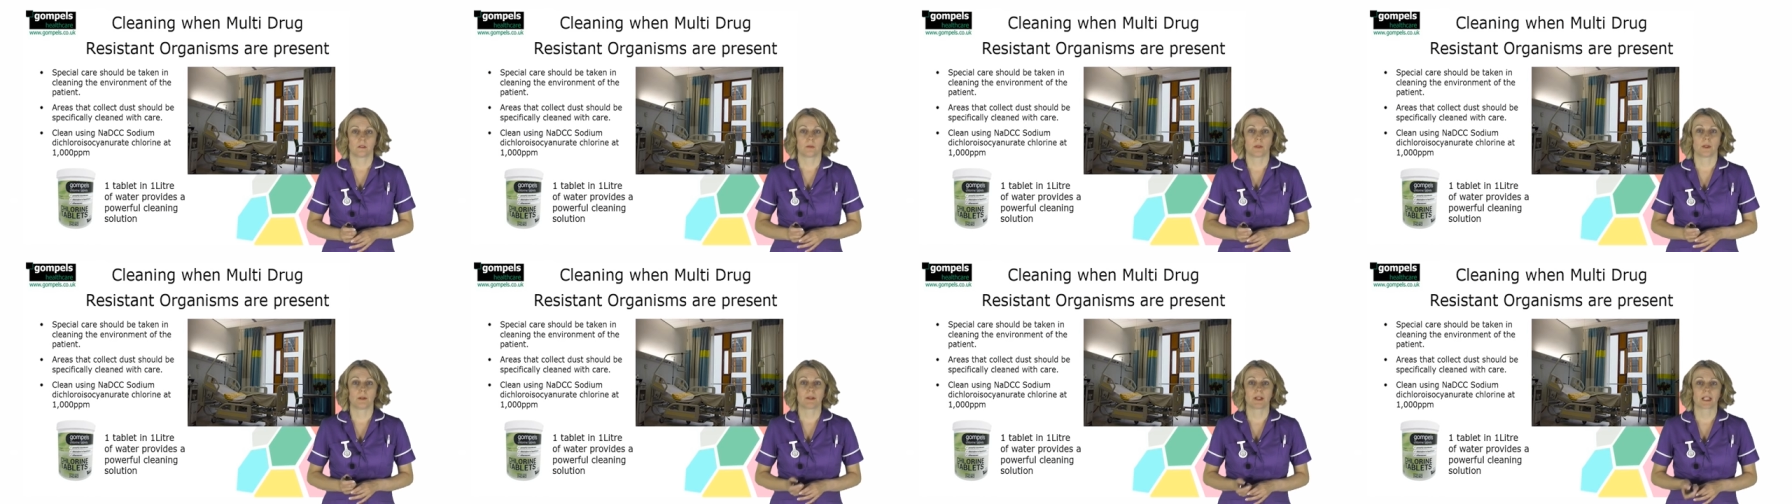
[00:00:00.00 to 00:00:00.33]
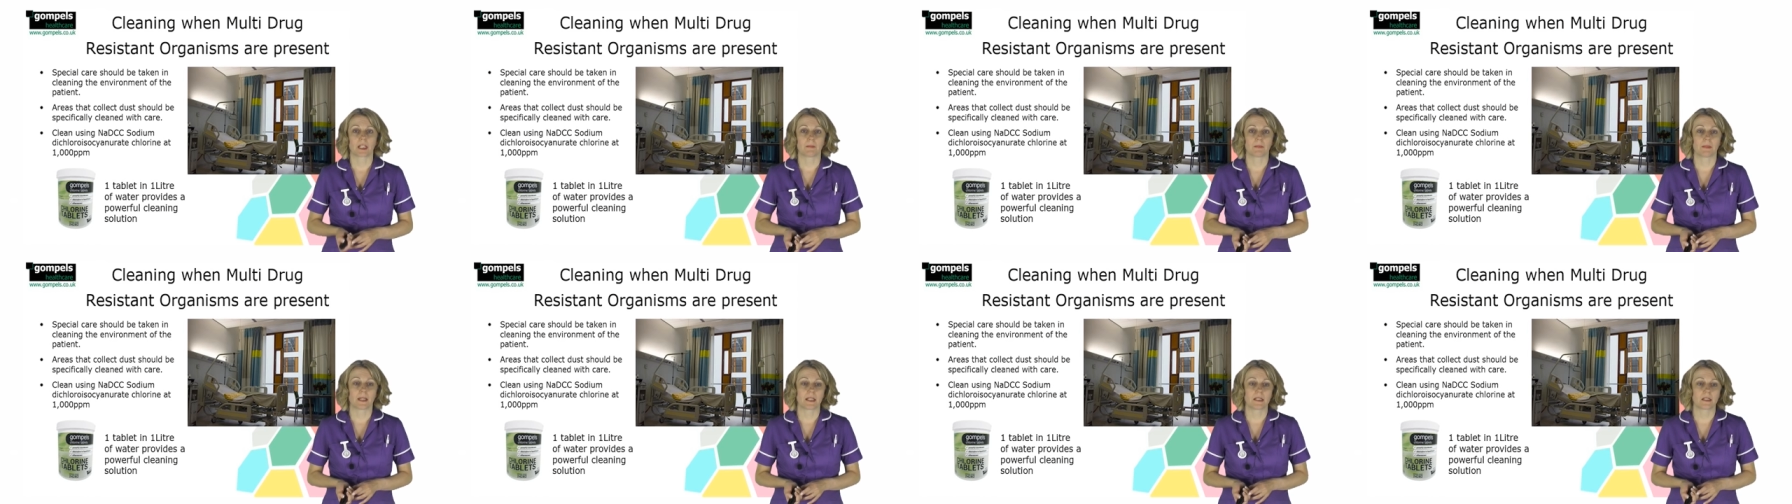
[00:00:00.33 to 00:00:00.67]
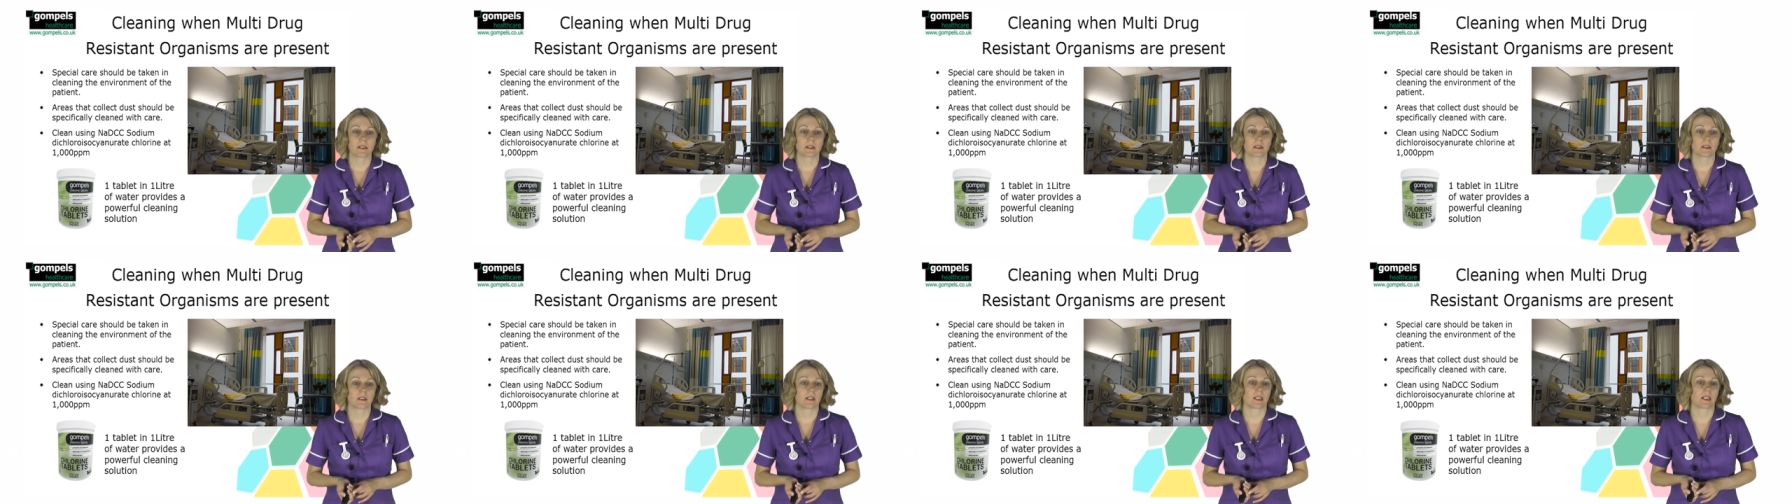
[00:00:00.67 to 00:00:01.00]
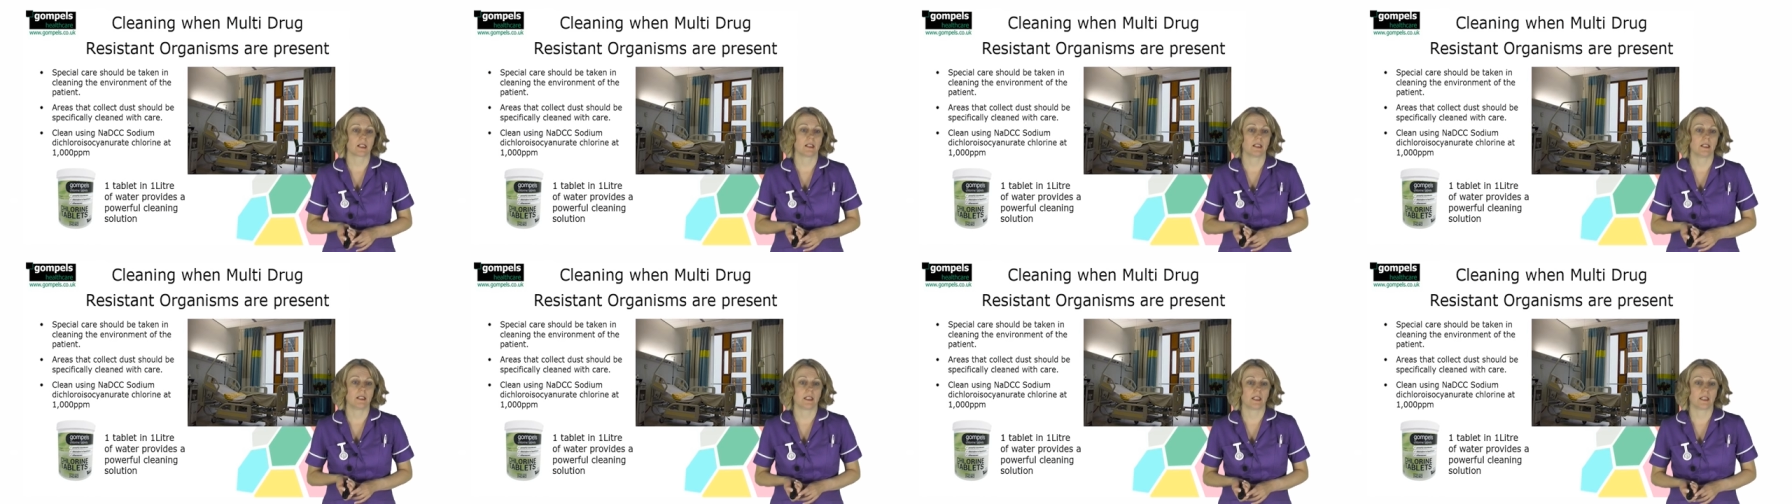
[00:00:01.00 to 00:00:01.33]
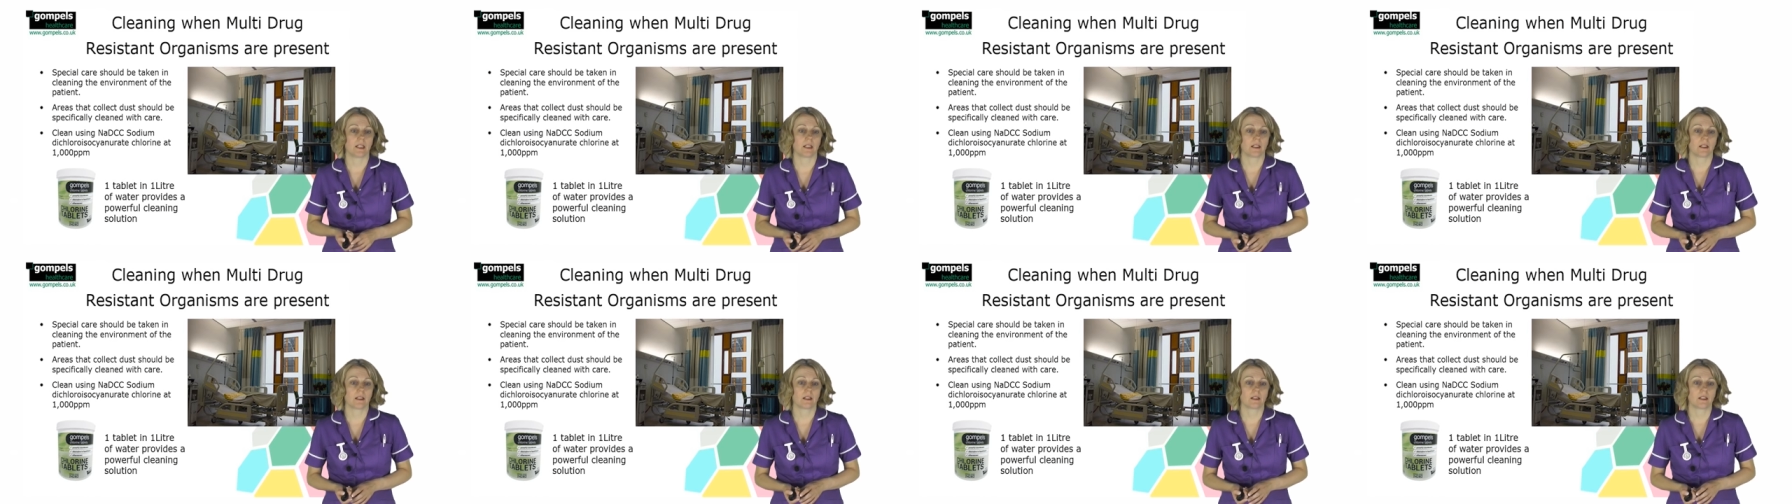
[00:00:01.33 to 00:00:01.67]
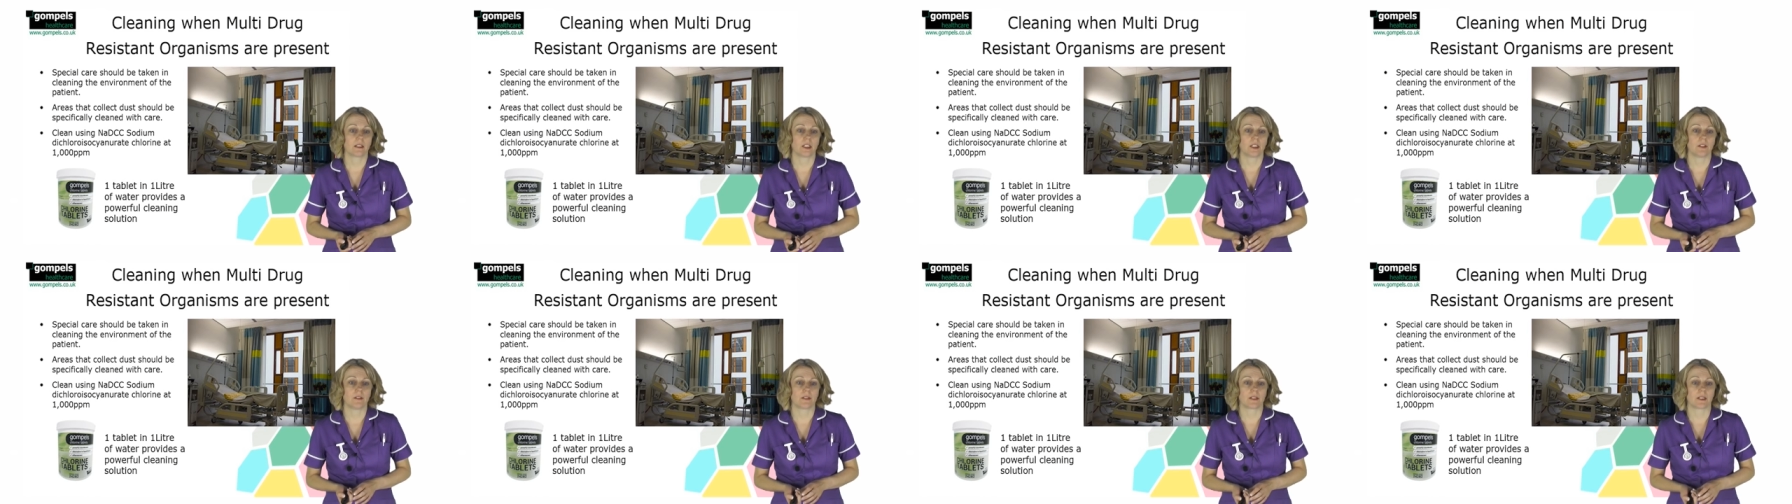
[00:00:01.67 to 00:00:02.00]
We recommend the cleaning
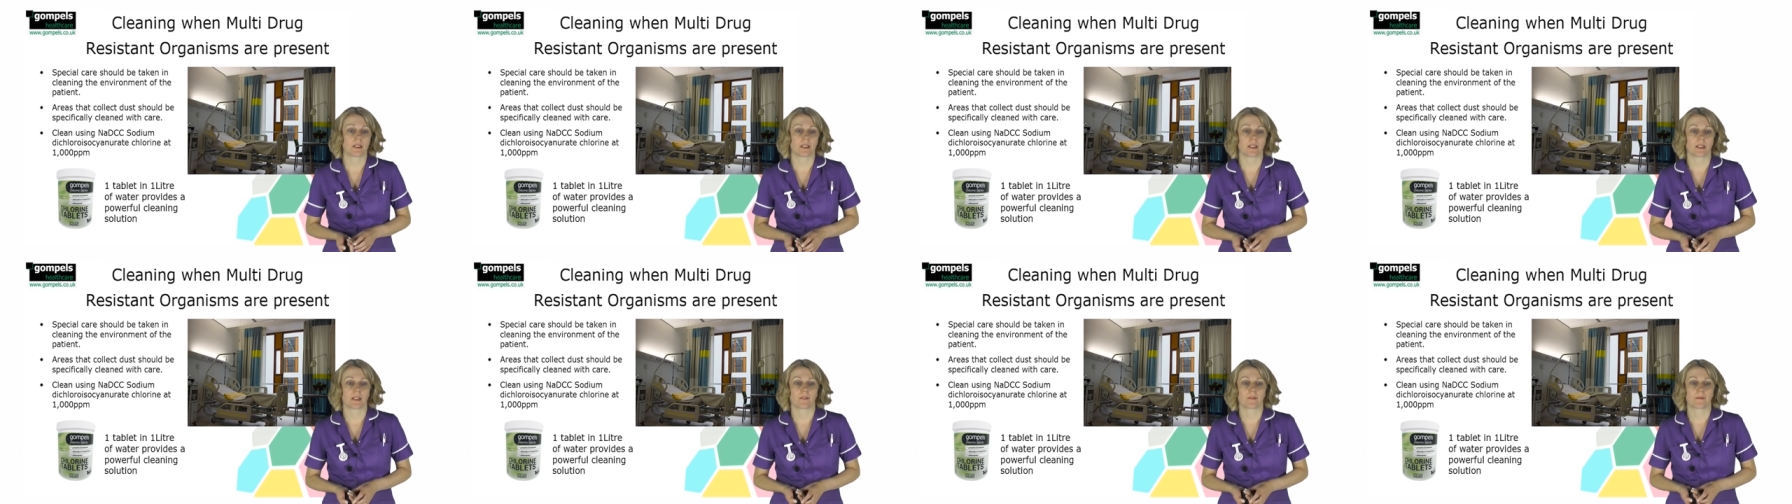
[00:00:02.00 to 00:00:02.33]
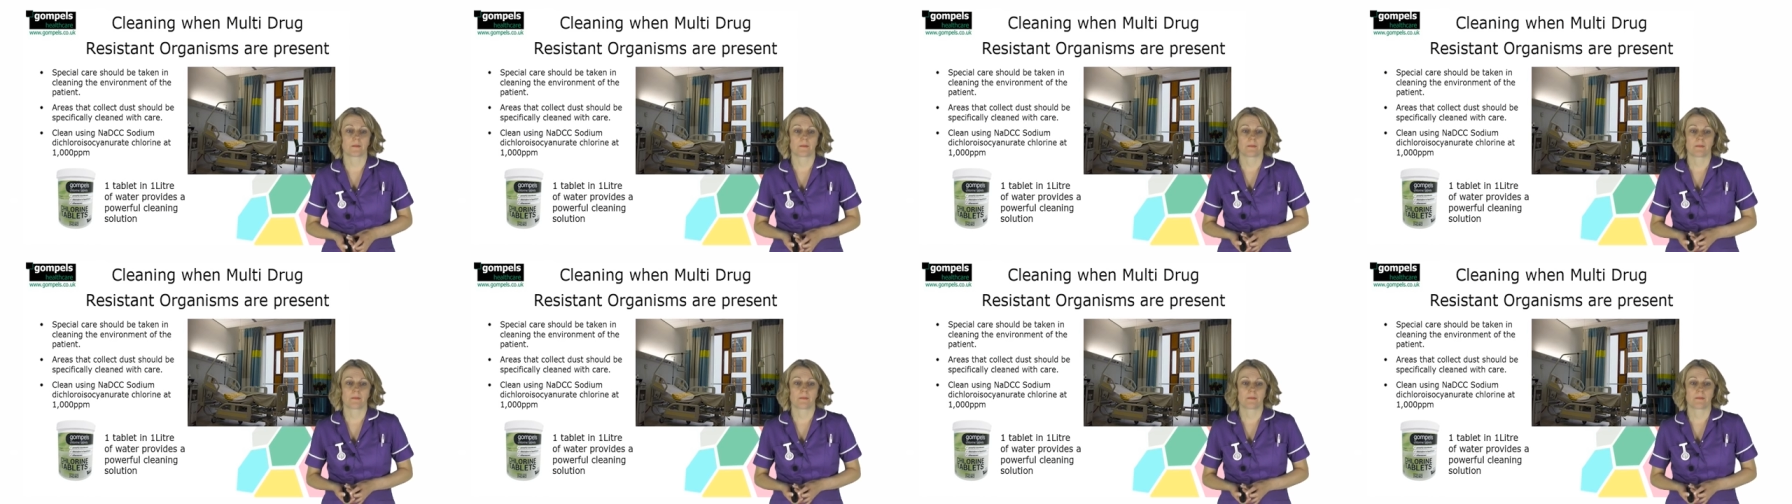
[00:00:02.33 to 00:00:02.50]
using